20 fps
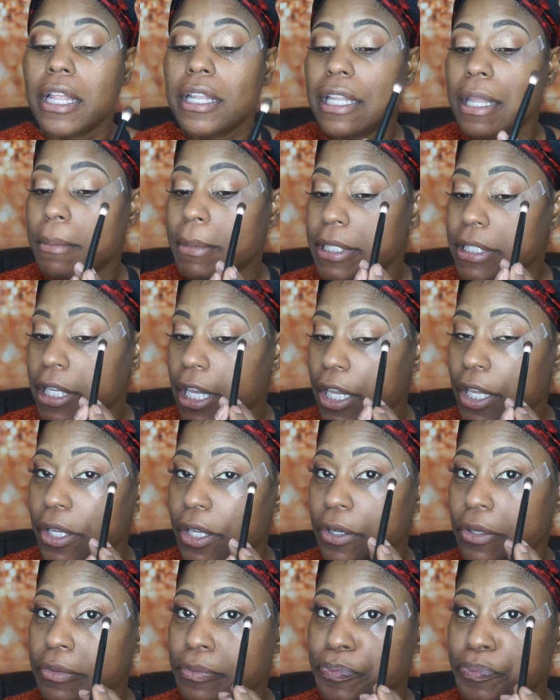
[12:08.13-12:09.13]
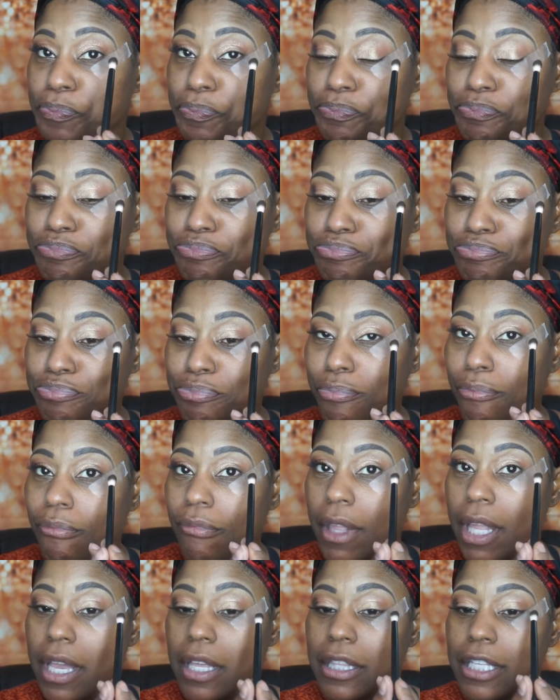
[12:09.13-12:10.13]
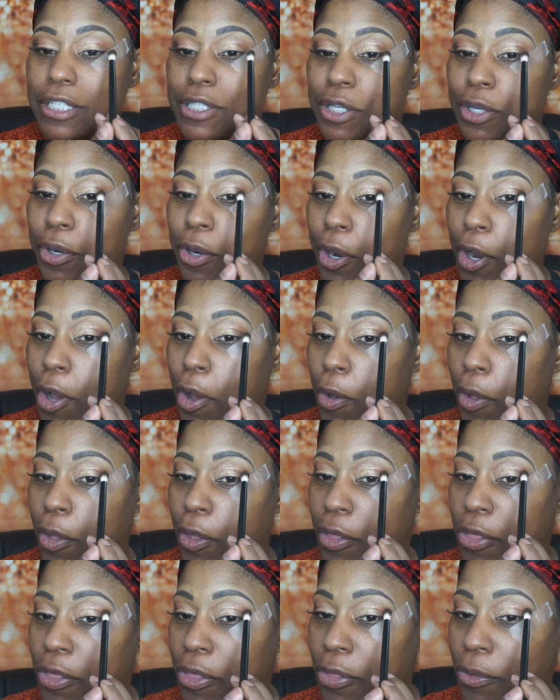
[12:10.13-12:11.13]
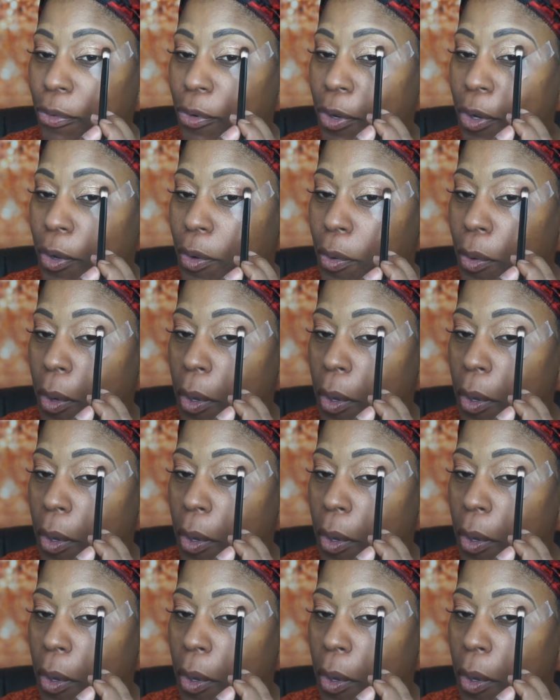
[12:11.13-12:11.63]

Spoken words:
Let me tell you, this girl threw